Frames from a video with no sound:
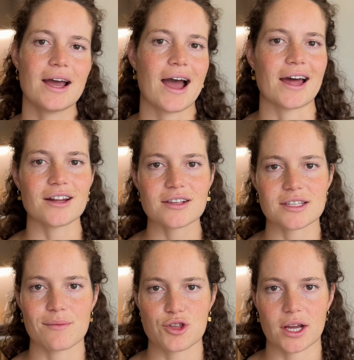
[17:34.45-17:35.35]
and our
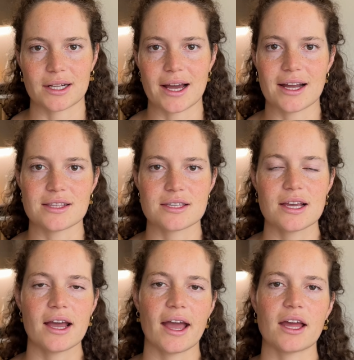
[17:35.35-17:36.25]
subject lines
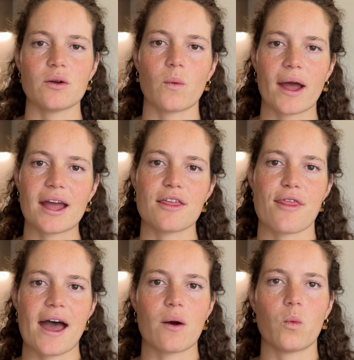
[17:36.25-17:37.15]
in a way
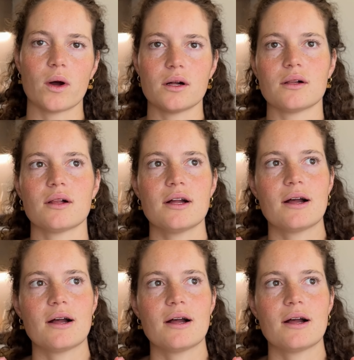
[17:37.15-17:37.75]
that will